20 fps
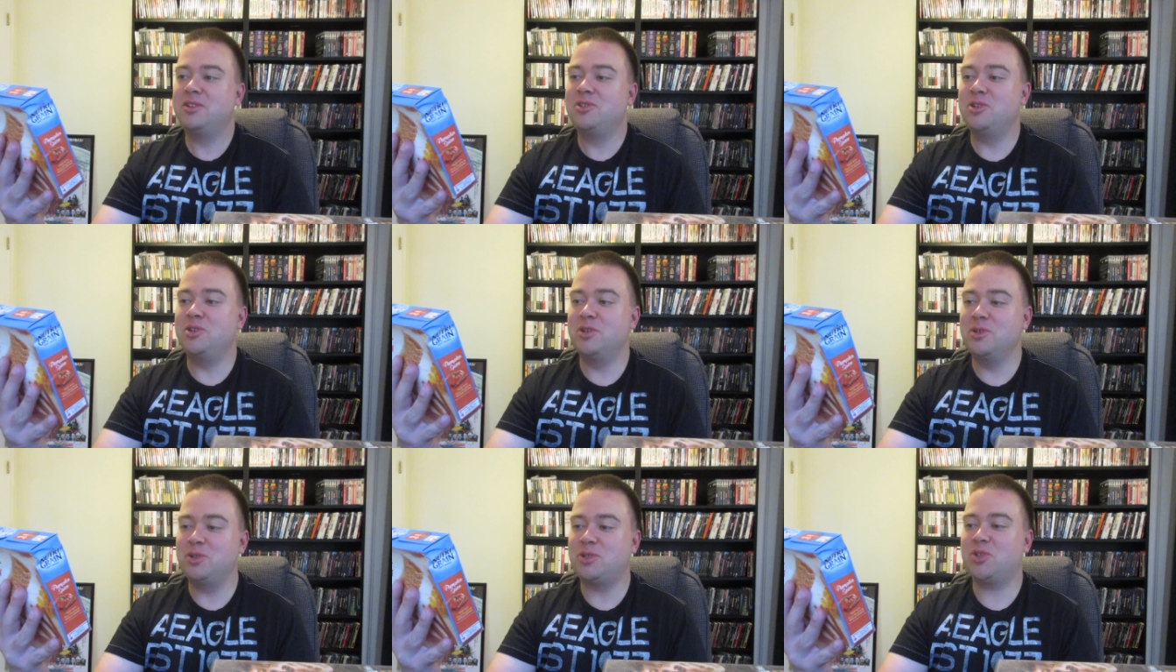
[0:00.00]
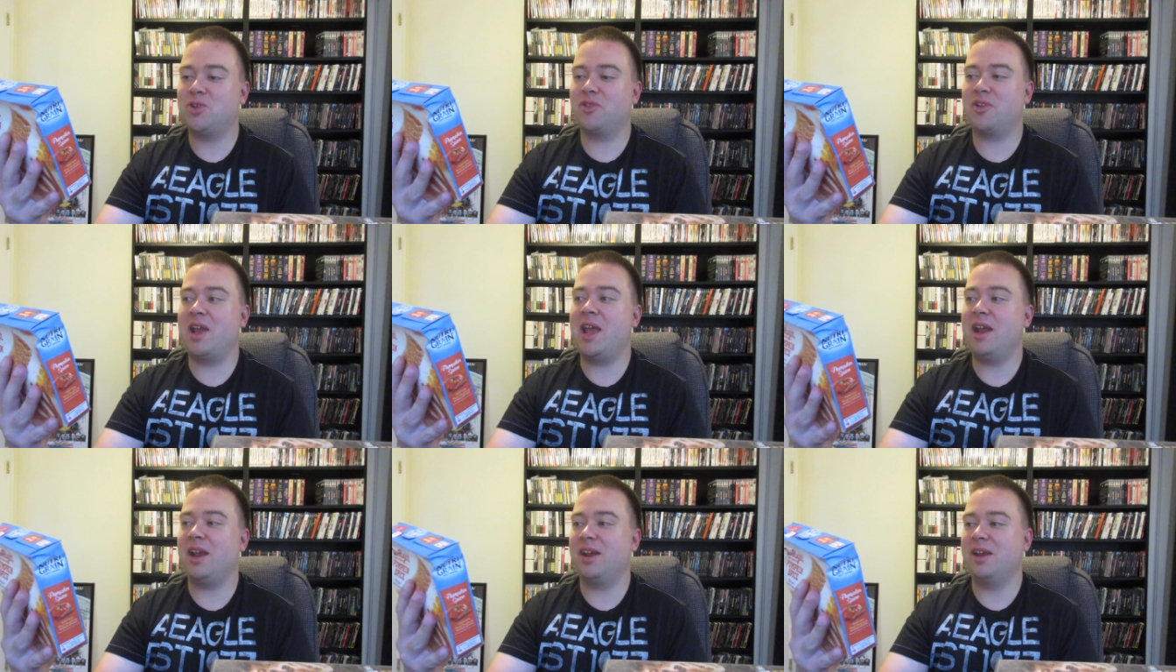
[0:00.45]

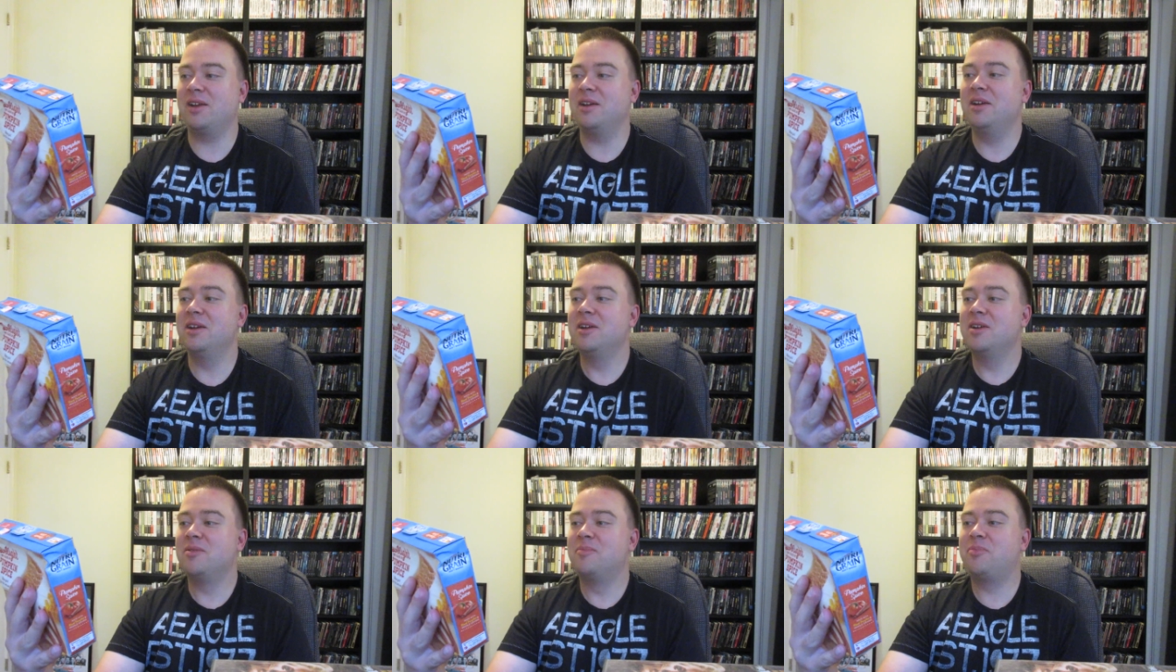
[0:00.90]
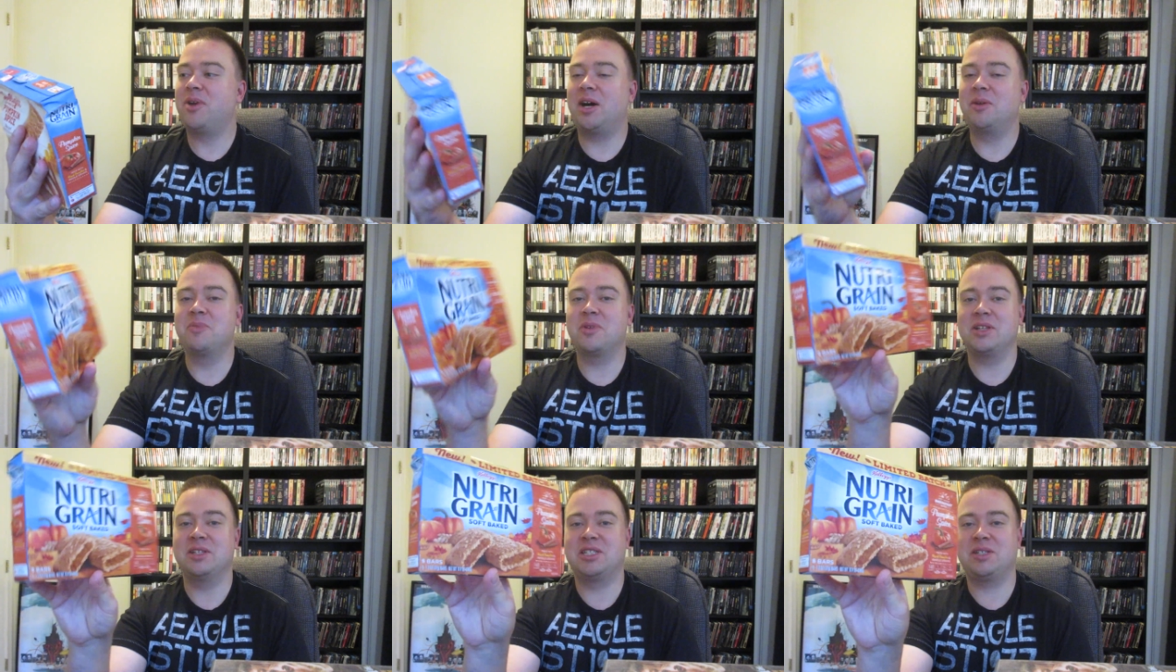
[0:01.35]
NutriGrain
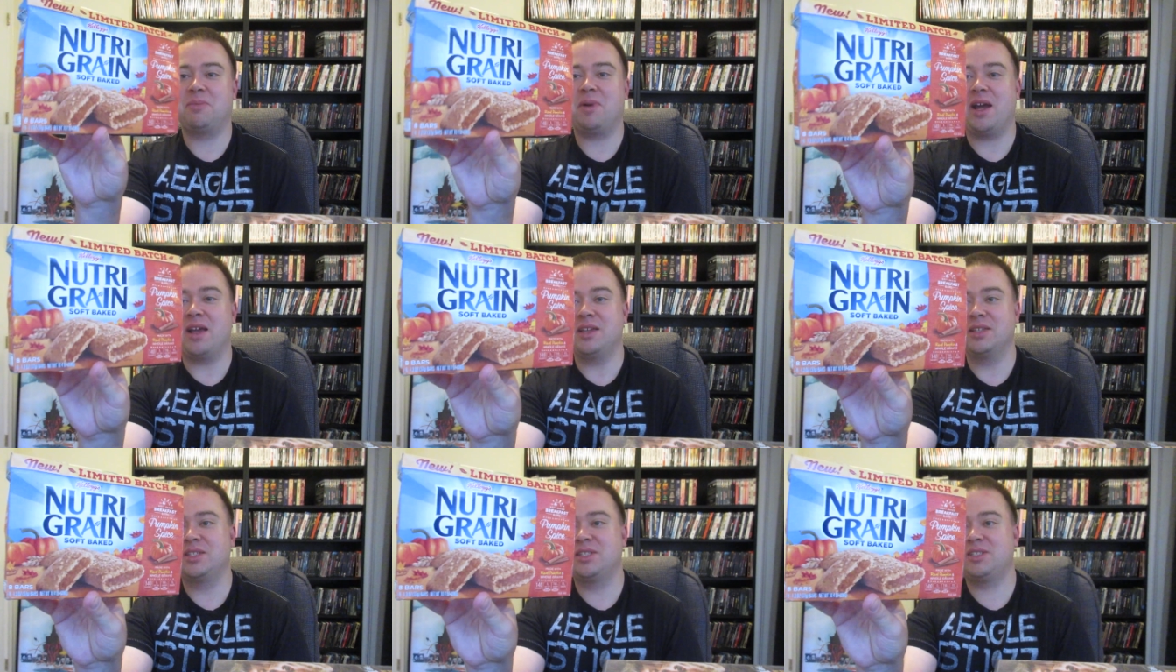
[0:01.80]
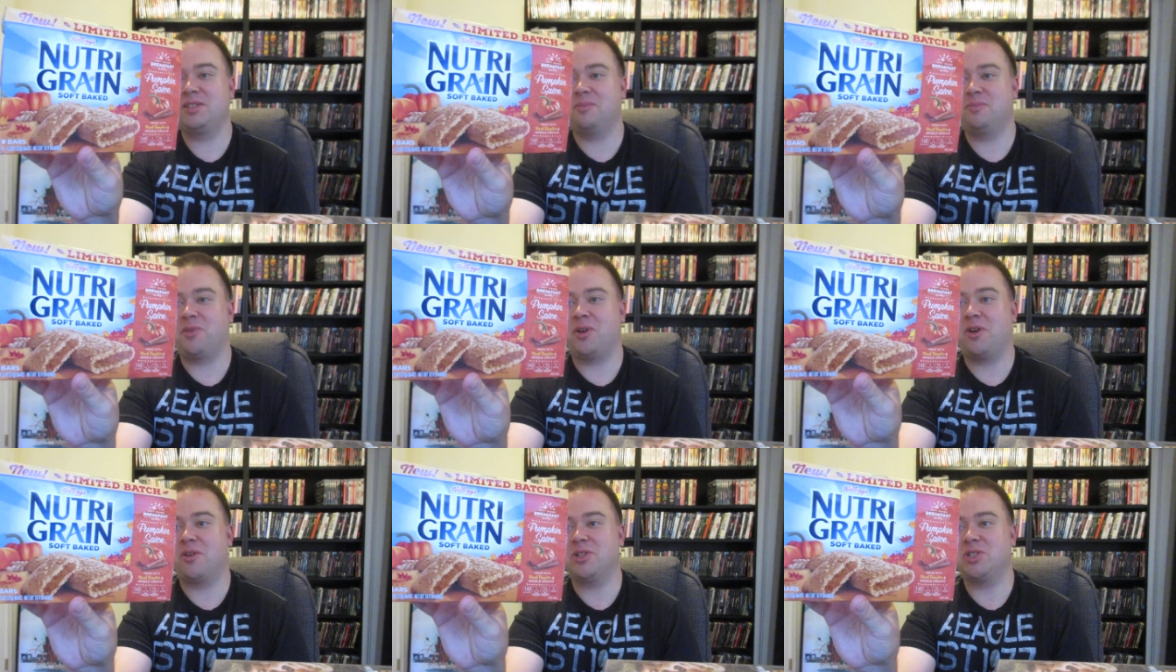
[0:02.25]
pumpkin spice
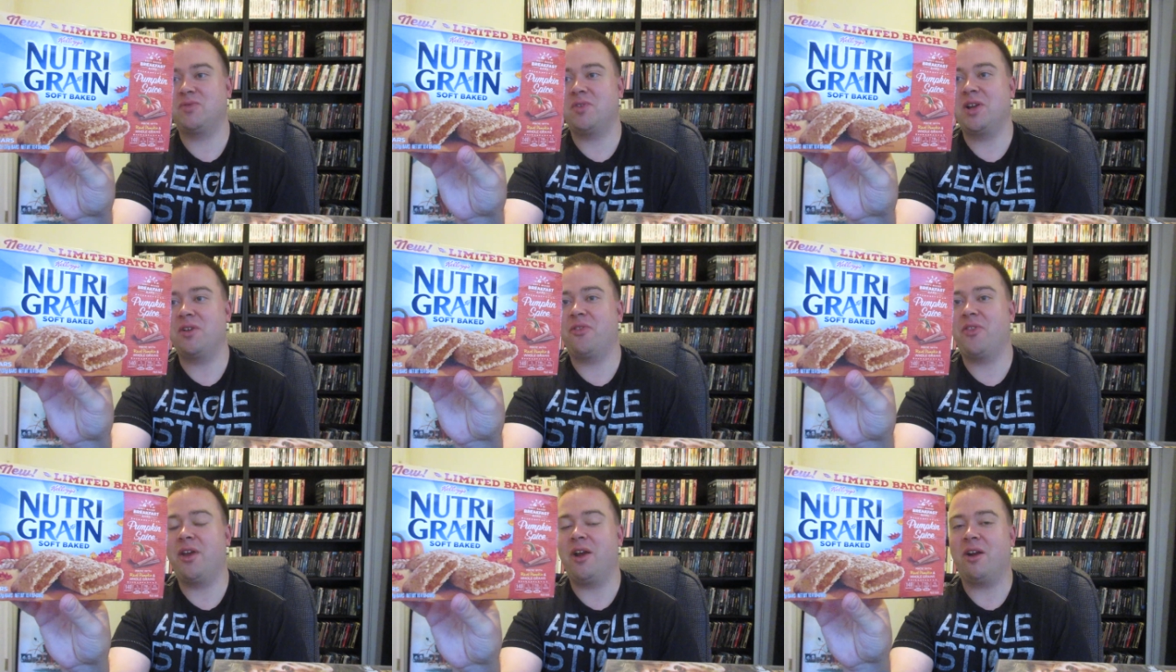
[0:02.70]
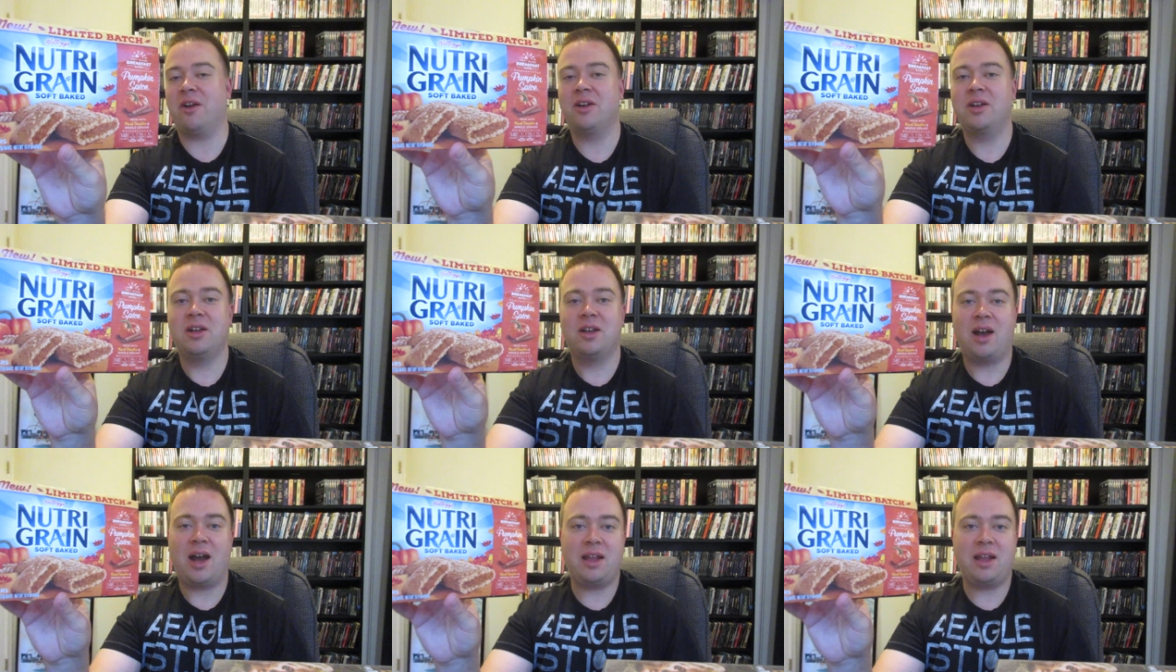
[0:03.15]
bars right there.